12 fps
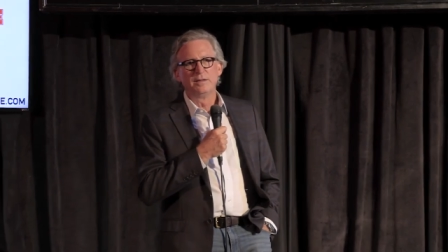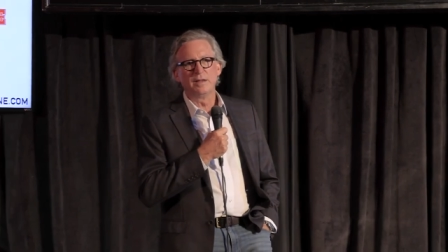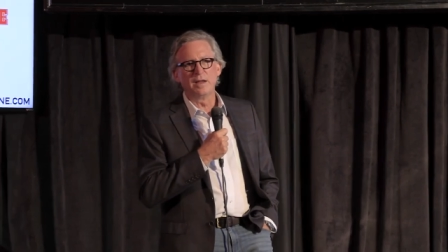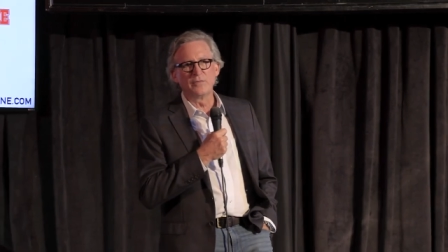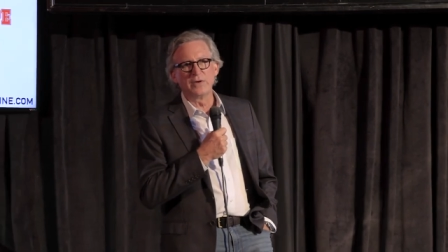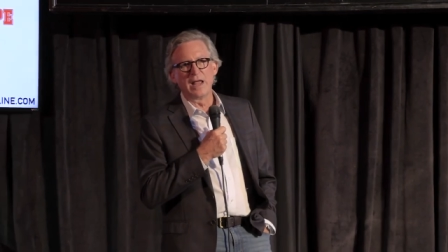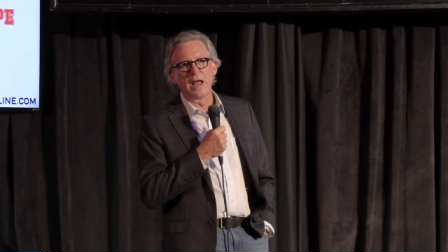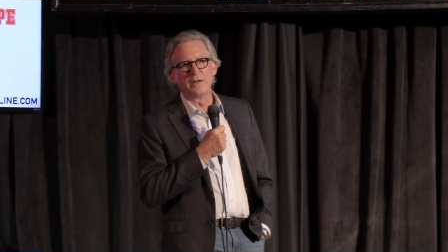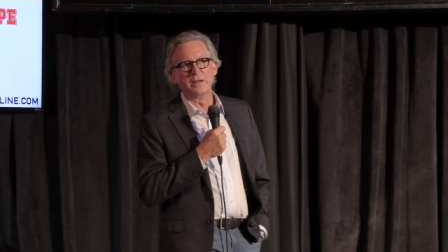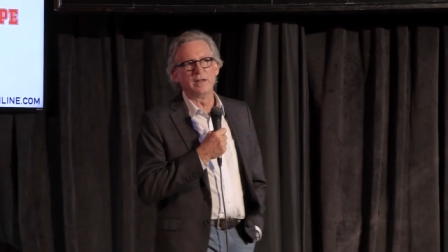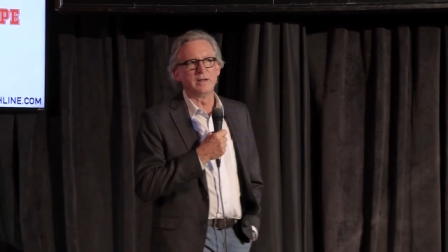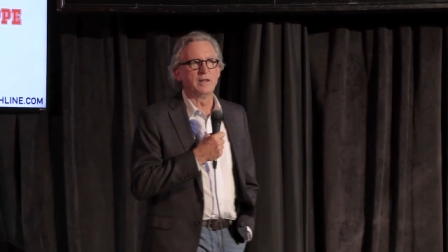Every now
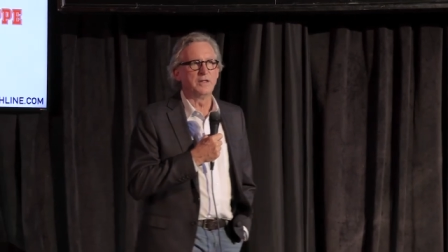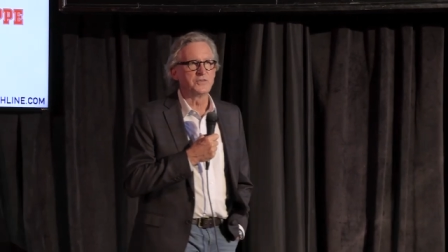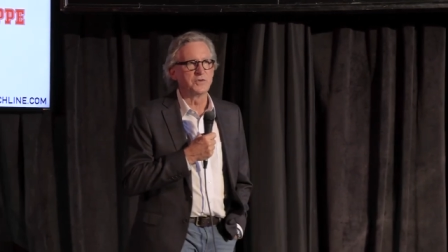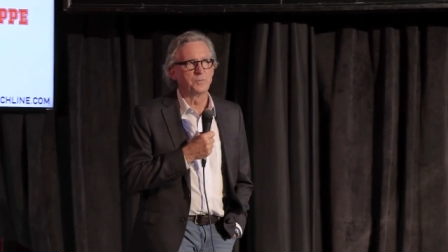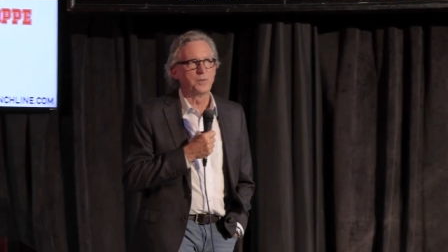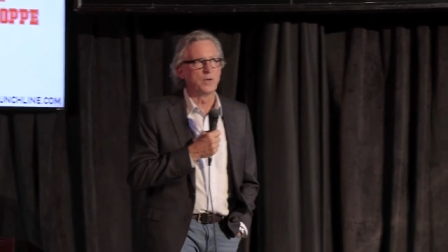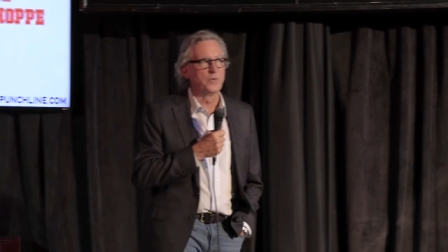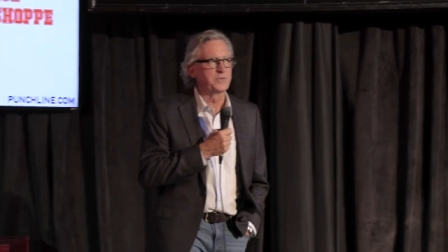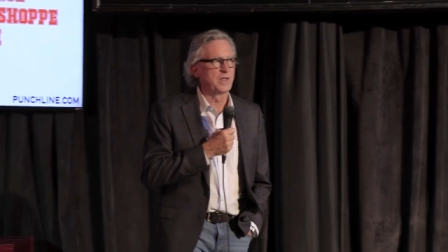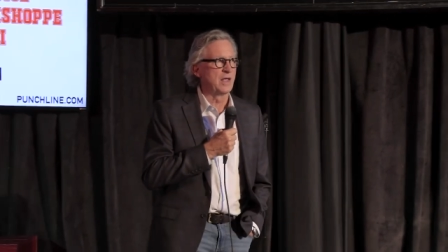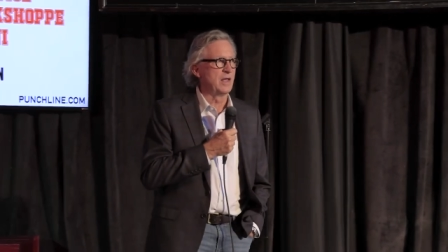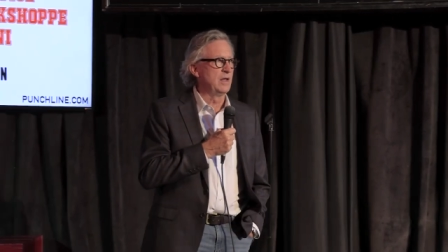and then at
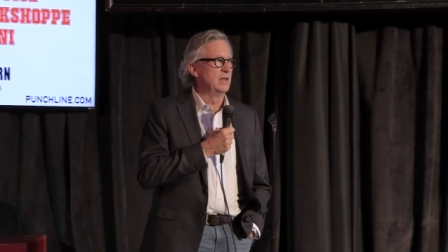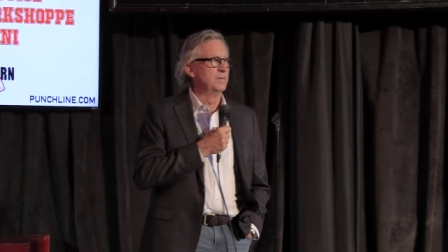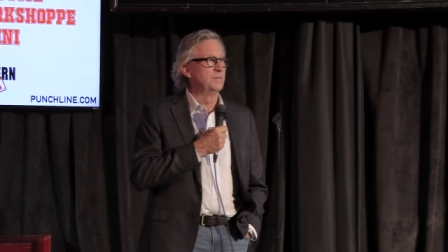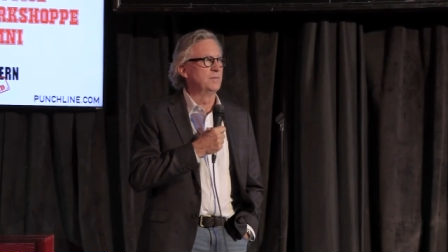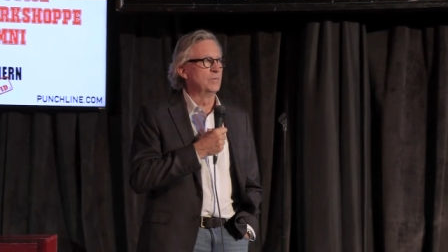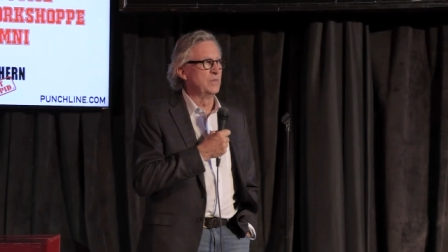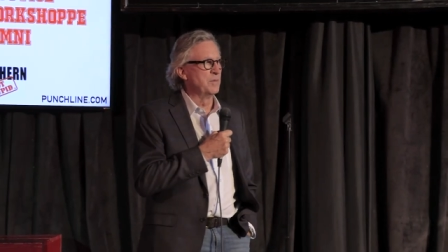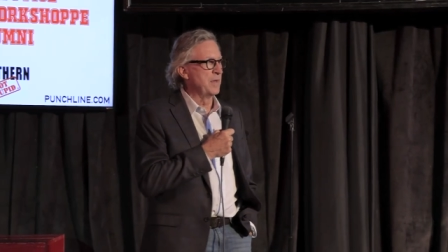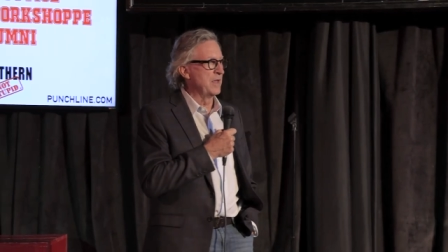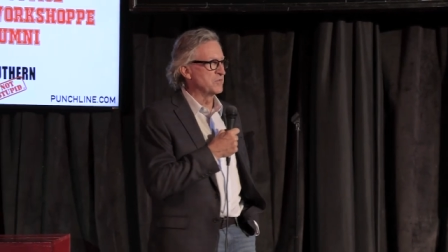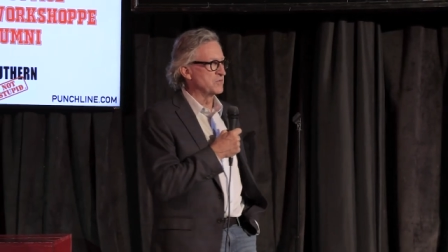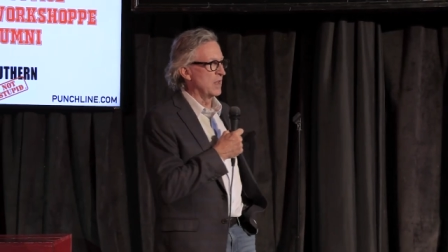Chipotle, when the
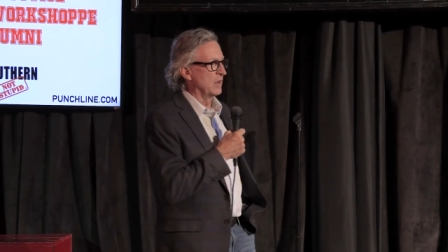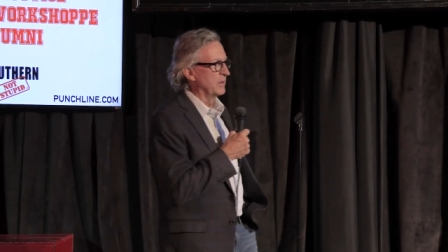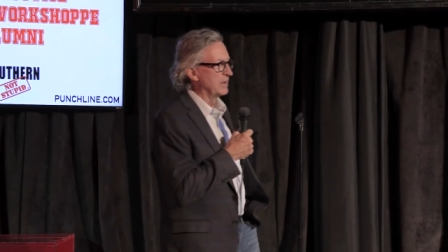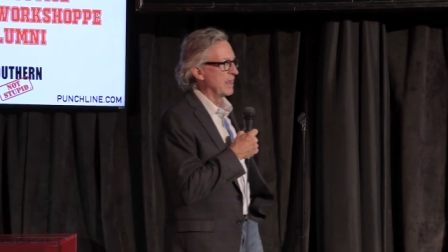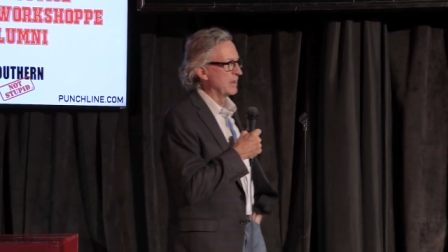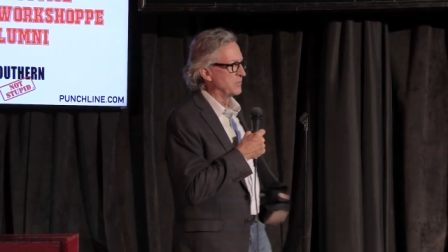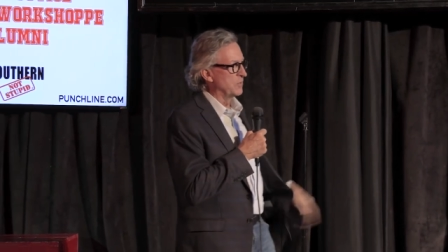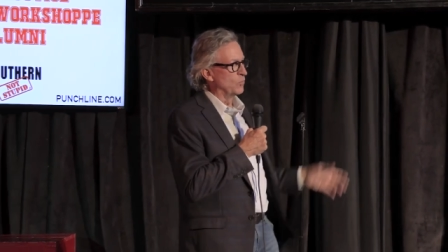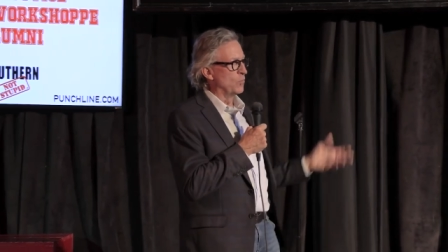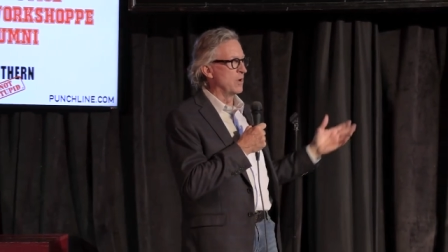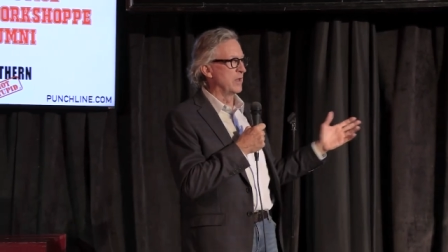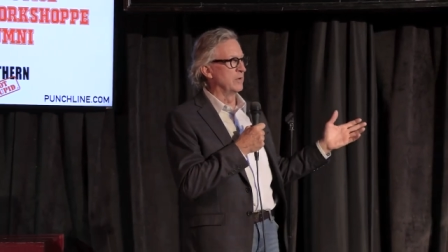manager's not looking, I can turn
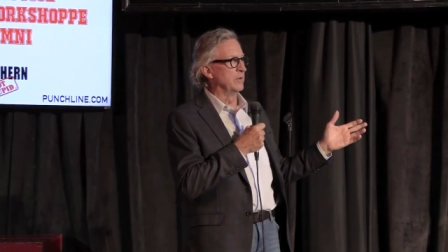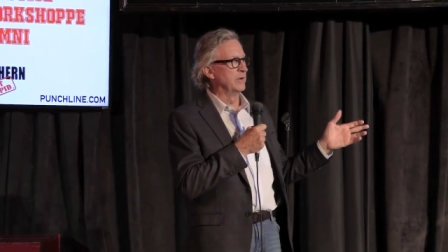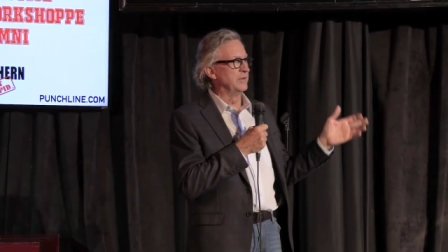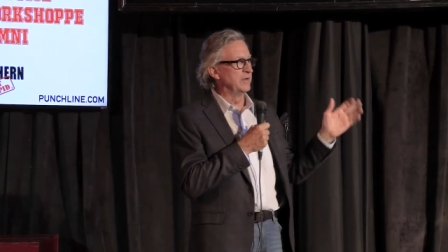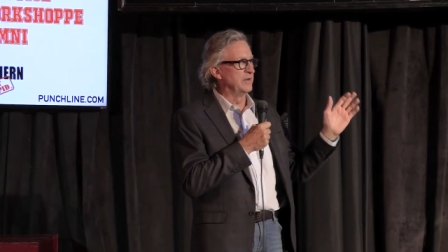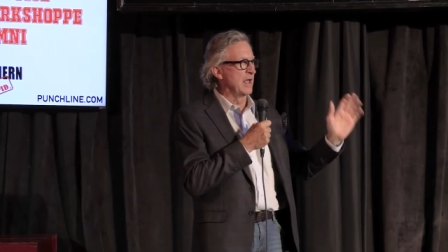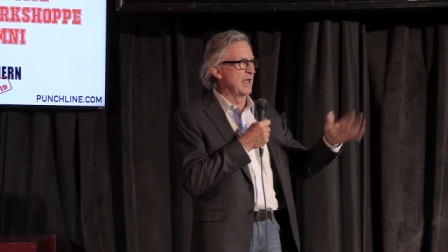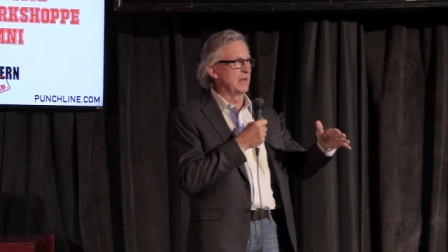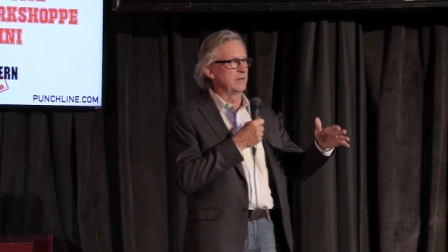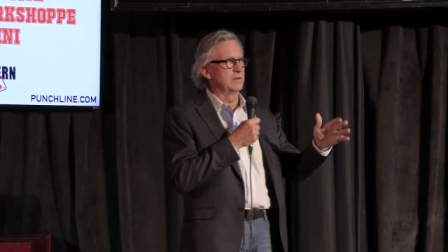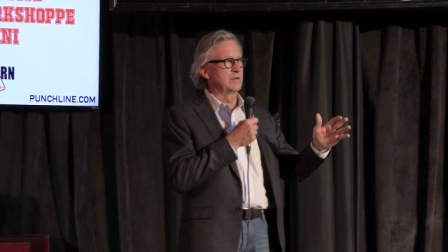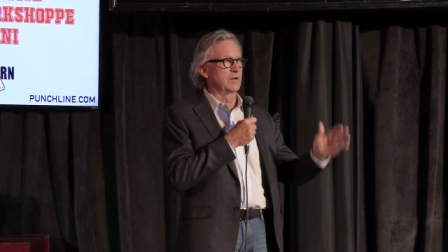water into
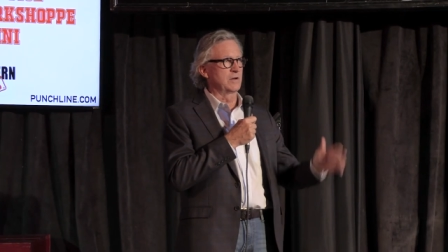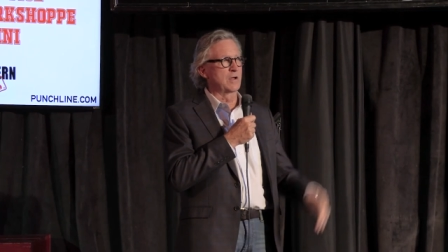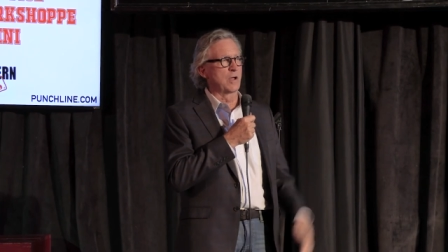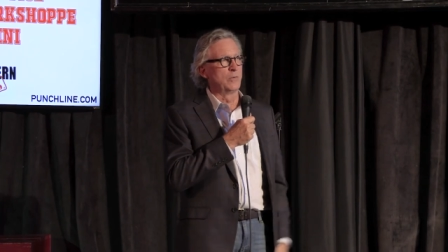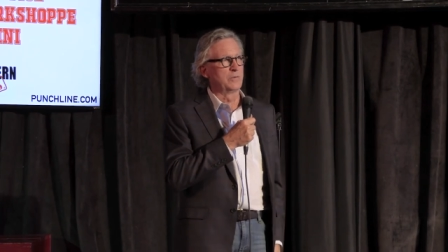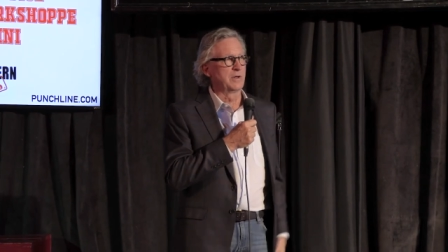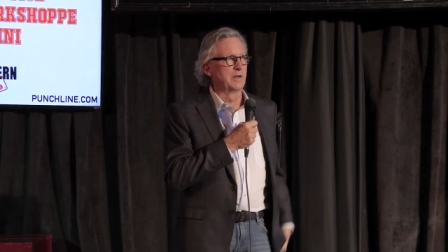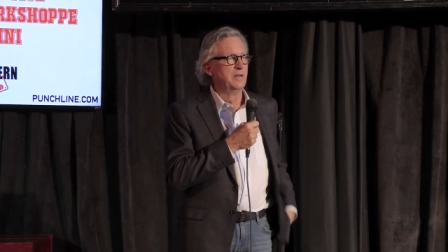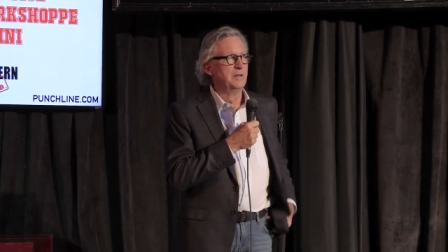Diet Coke.